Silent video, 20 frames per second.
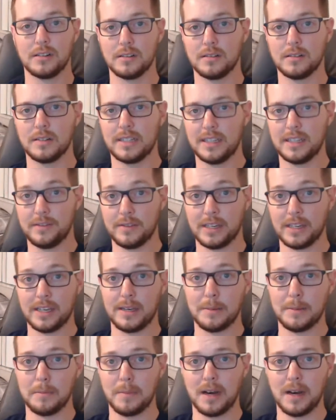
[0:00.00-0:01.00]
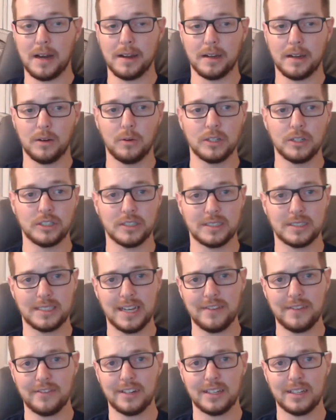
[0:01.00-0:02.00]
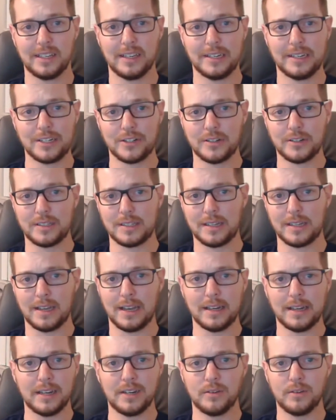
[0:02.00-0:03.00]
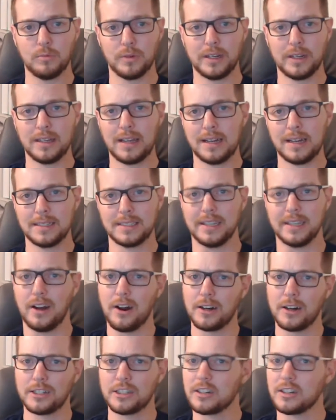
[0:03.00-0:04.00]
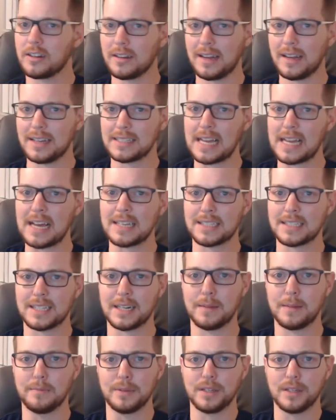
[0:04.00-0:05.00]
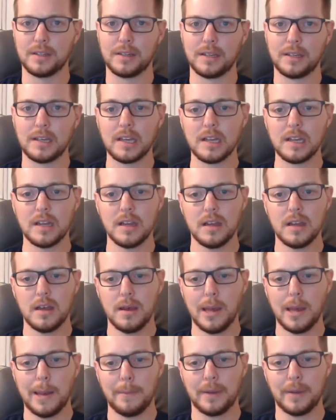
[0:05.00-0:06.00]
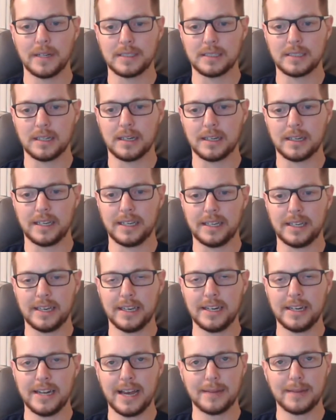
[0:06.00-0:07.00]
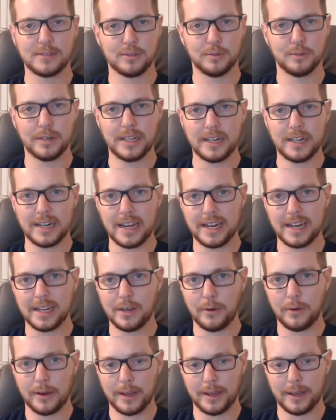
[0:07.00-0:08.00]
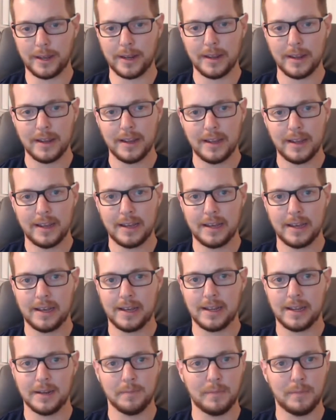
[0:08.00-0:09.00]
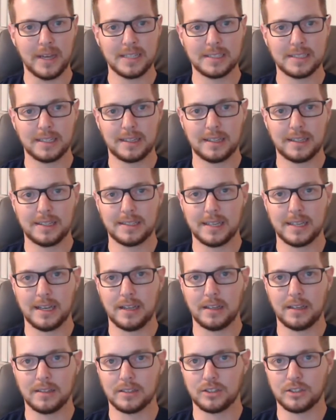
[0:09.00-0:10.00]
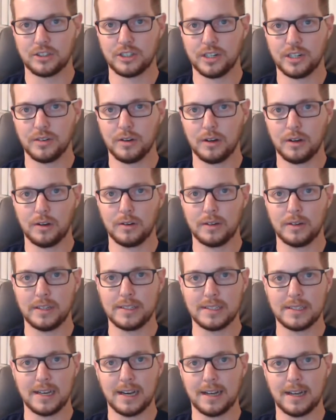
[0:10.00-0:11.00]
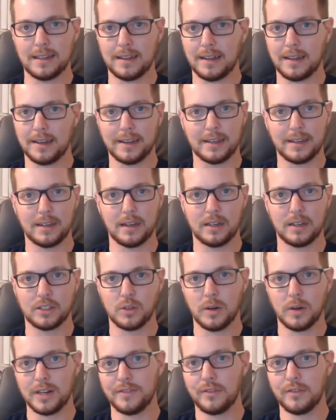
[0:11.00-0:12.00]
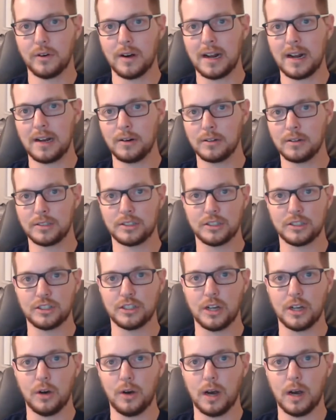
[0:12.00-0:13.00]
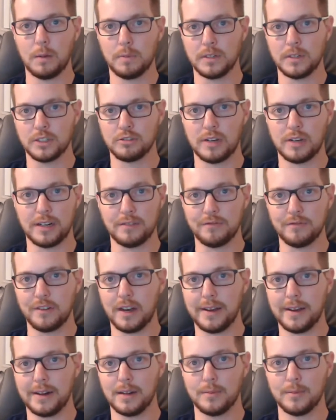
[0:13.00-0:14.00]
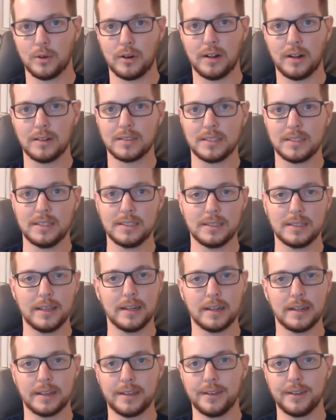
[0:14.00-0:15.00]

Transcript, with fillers: giving him mana, which is definitely interesting. I didn't realize the Archer class has that ability. But uh, he kidnaps Rin anyway and basically tells Shiro he's got like twenty-four hours to show up and try to fight him, or else he's going to kill